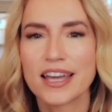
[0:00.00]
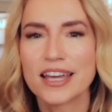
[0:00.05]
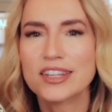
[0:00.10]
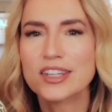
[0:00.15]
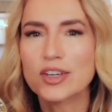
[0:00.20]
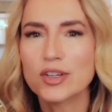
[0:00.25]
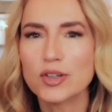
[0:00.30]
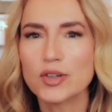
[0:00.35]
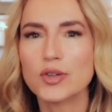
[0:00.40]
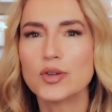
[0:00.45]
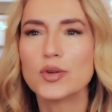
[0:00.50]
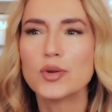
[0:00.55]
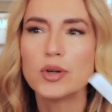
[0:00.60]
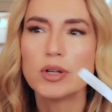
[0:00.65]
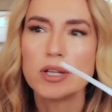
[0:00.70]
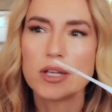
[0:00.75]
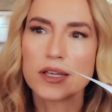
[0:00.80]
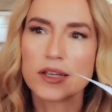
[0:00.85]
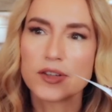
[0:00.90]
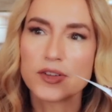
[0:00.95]
And the
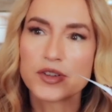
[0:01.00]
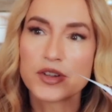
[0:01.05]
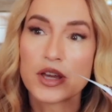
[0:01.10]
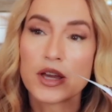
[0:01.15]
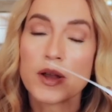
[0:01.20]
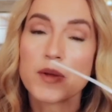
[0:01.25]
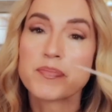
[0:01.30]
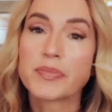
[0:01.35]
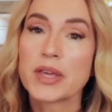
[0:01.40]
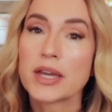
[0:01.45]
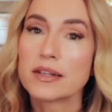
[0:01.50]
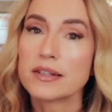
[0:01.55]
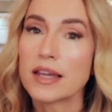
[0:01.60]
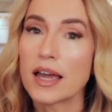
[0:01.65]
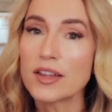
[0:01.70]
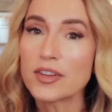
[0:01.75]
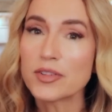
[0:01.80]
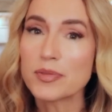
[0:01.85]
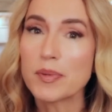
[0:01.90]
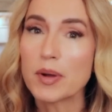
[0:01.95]
oud is
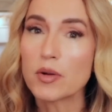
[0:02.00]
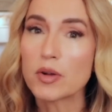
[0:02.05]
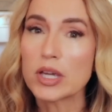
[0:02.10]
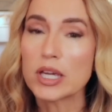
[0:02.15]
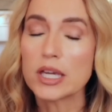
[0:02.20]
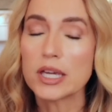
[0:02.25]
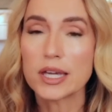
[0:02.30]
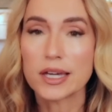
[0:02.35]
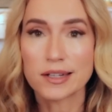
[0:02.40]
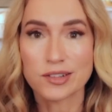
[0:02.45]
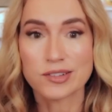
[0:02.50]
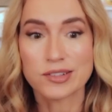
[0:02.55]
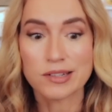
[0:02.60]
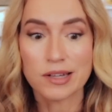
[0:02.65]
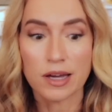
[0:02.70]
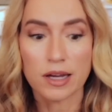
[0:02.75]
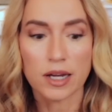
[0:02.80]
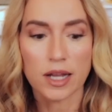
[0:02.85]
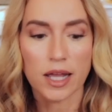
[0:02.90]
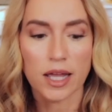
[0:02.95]
not smoky and it's
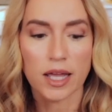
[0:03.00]
not